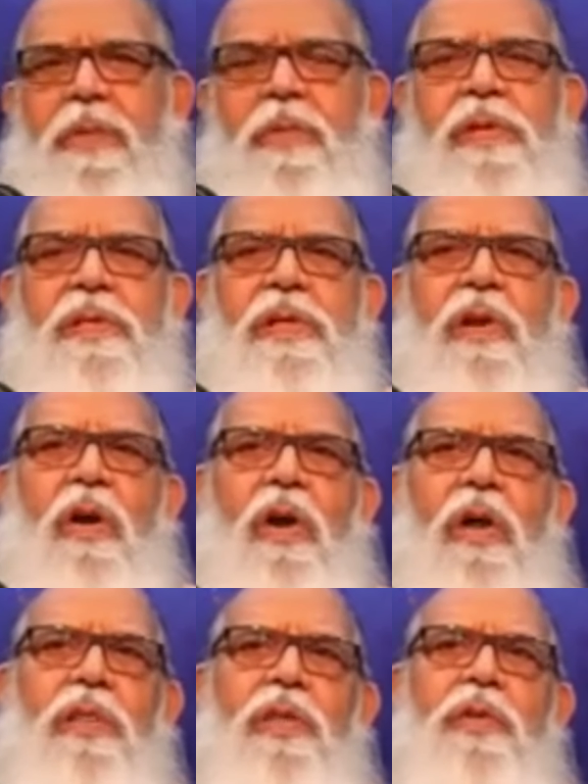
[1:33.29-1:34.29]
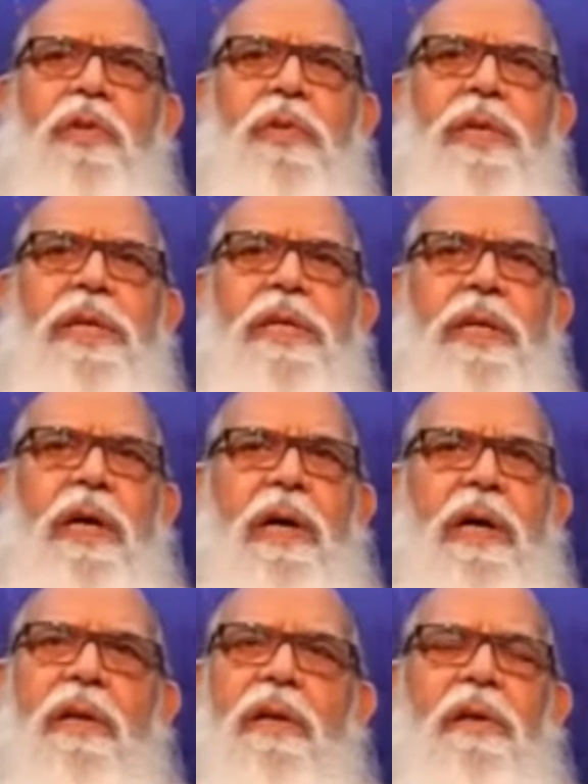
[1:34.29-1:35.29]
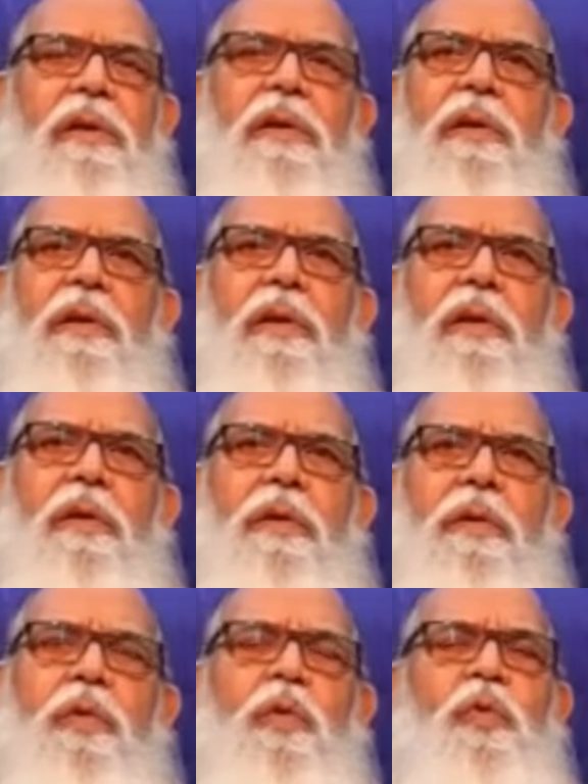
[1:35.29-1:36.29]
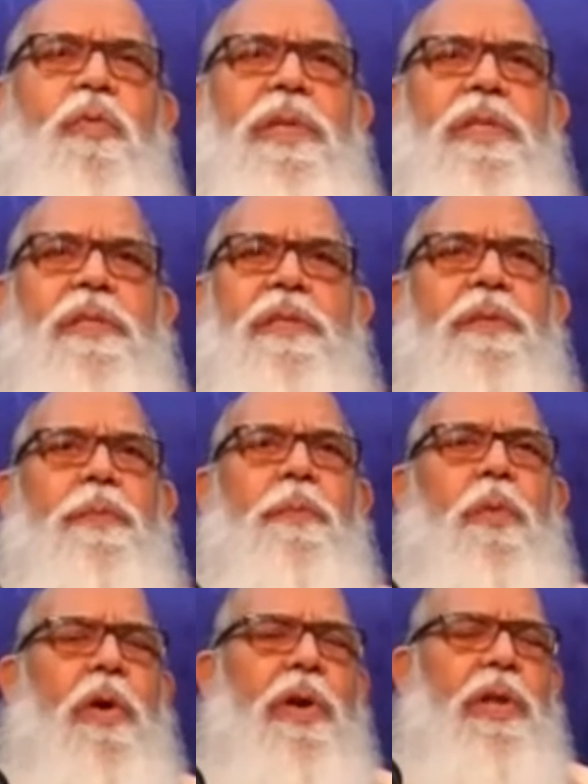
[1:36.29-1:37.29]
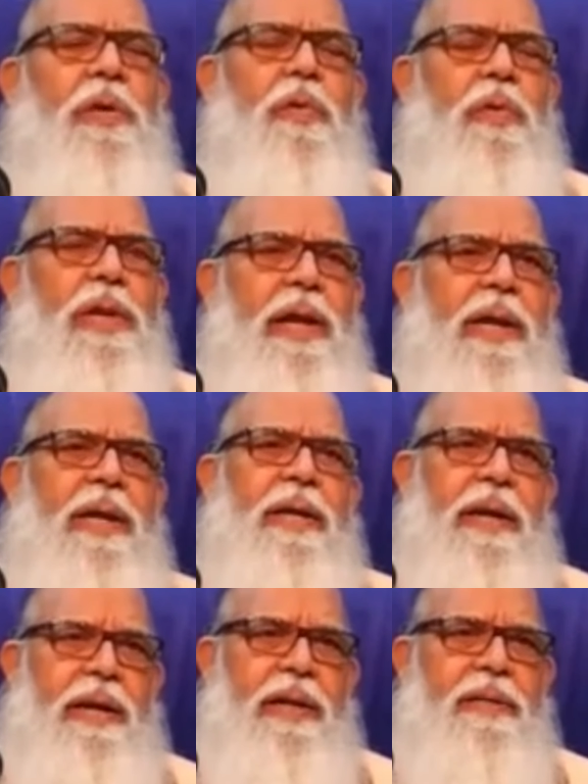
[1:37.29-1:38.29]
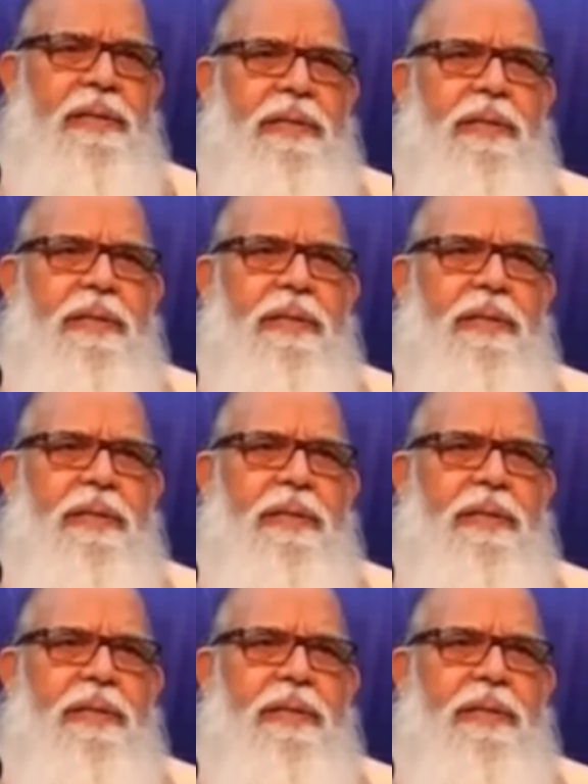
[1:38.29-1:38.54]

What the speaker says: You see, all the yogis are too much body oriented.